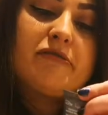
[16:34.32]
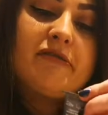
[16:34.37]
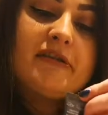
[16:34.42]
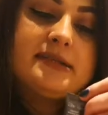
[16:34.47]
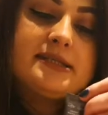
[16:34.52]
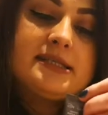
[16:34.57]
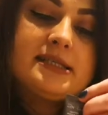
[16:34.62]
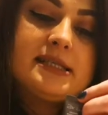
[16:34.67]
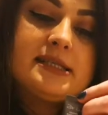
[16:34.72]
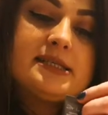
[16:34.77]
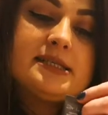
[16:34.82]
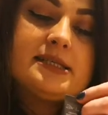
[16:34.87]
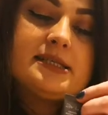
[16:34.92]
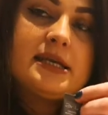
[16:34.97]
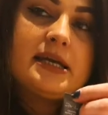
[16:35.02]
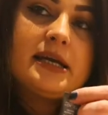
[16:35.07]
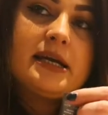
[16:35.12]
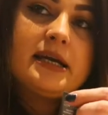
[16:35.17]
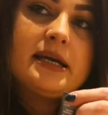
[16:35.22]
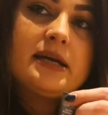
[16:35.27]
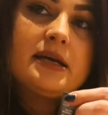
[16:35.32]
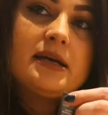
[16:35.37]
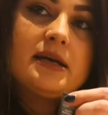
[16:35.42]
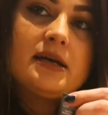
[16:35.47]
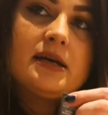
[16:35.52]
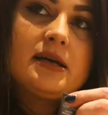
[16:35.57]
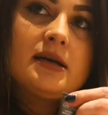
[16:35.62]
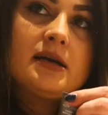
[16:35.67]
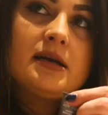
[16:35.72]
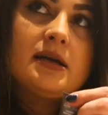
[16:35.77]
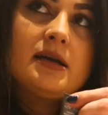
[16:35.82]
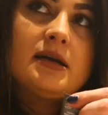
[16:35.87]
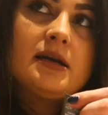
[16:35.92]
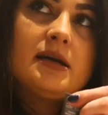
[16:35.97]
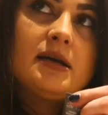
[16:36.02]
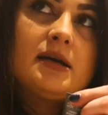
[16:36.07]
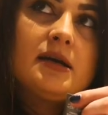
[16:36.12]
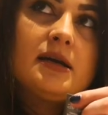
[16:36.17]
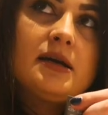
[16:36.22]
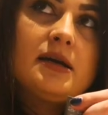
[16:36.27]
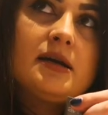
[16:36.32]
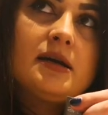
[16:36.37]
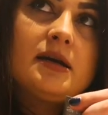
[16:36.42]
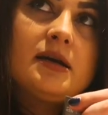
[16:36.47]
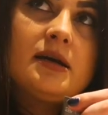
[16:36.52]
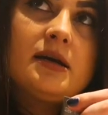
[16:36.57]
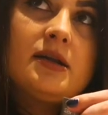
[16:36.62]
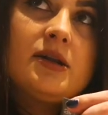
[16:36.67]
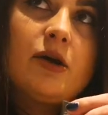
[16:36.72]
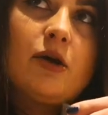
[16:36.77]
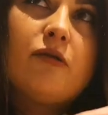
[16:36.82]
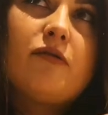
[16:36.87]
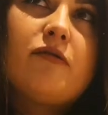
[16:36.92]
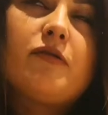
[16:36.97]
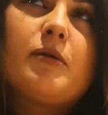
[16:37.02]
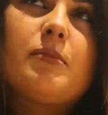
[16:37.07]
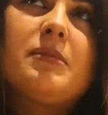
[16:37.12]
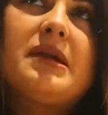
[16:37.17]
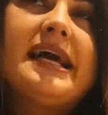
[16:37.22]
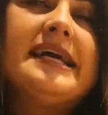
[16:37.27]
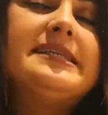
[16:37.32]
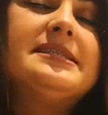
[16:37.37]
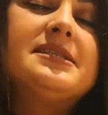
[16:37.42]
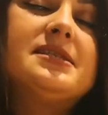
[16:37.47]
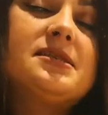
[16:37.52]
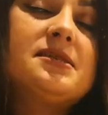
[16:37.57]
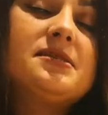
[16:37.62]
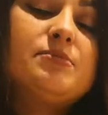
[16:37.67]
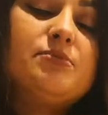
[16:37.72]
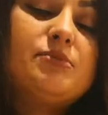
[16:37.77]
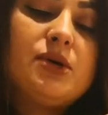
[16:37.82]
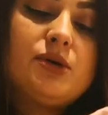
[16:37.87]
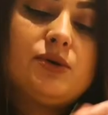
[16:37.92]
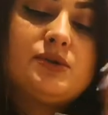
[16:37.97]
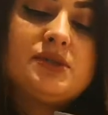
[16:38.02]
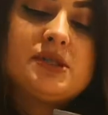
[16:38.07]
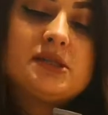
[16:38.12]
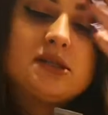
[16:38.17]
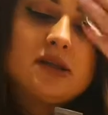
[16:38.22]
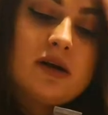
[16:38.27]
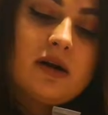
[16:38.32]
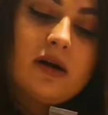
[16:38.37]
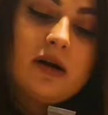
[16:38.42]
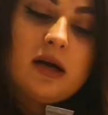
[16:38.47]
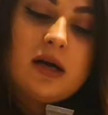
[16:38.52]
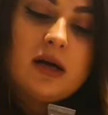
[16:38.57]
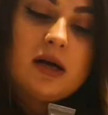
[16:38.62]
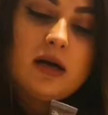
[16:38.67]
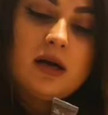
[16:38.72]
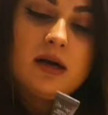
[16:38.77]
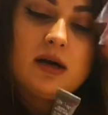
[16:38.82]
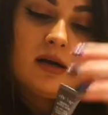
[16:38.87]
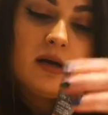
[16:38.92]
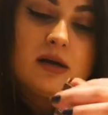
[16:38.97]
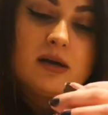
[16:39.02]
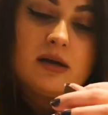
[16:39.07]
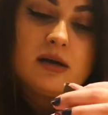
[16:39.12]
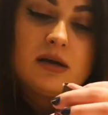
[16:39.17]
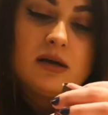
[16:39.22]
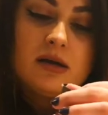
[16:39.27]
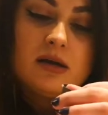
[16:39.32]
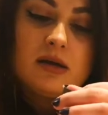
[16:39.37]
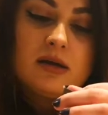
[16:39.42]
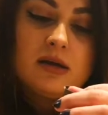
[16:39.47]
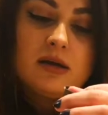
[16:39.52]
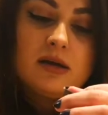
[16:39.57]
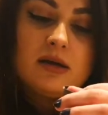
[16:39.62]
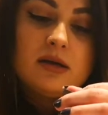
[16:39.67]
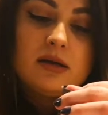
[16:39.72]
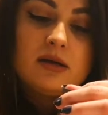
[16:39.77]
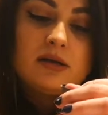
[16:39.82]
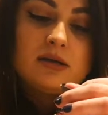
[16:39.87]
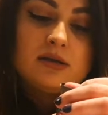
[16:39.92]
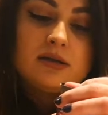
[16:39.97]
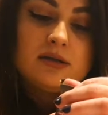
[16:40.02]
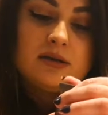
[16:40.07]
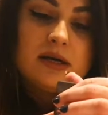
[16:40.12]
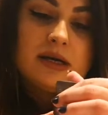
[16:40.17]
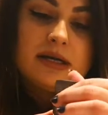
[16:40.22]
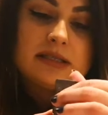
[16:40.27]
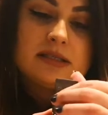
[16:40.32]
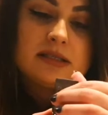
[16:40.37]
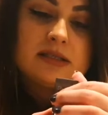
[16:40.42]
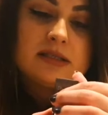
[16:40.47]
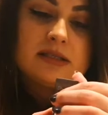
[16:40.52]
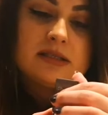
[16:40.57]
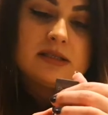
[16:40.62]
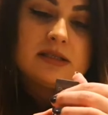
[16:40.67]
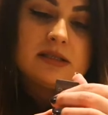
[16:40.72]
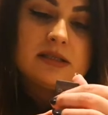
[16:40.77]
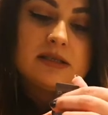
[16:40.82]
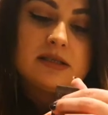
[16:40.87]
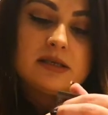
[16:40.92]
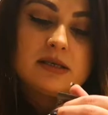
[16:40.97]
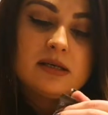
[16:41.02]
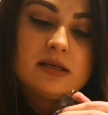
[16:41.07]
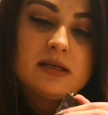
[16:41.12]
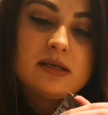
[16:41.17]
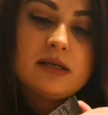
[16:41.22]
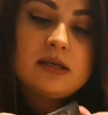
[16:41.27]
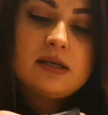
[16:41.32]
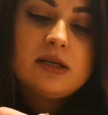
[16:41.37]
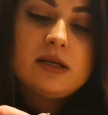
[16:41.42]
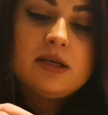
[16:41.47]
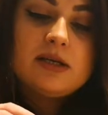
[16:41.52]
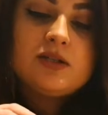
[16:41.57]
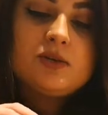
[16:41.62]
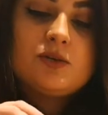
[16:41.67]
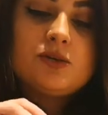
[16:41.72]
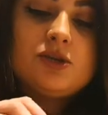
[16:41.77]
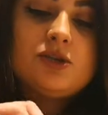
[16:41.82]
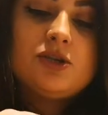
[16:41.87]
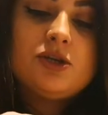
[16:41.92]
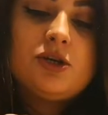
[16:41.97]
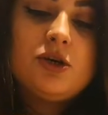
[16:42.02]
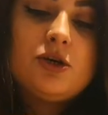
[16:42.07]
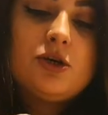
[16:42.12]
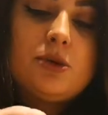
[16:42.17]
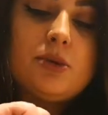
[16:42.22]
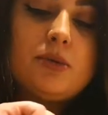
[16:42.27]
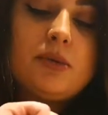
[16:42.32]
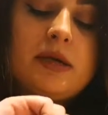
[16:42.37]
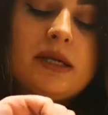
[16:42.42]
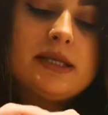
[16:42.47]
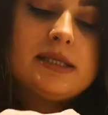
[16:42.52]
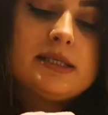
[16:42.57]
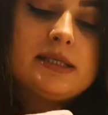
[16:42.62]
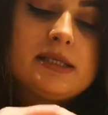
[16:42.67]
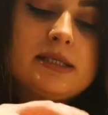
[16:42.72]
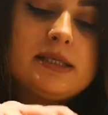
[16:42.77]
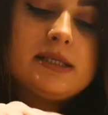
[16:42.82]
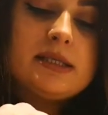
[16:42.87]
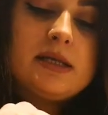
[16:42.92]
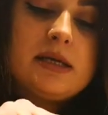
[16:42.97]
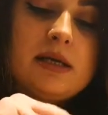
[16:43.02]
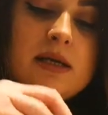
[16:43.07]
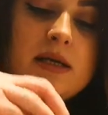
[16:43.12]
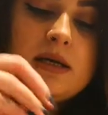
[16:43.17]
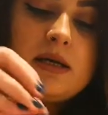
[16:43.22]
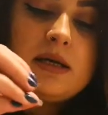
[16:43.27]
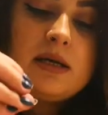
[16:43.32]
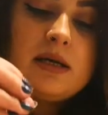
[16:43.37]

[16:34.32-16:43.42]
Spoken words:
Look Fantastic. No, from Latest in Beauty, sorry. Ugh. So that's little tube. Let's,